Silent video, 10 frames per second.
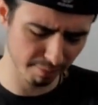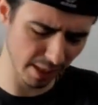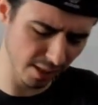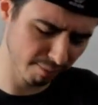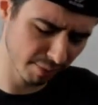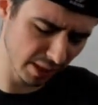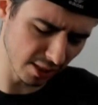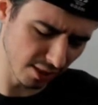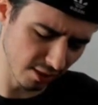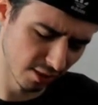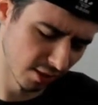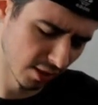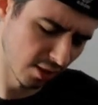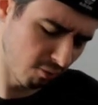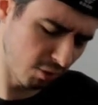baby.
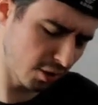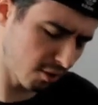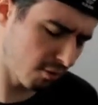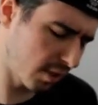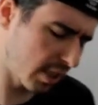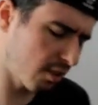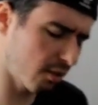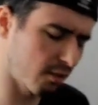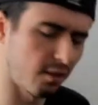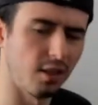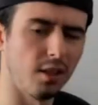What's going on?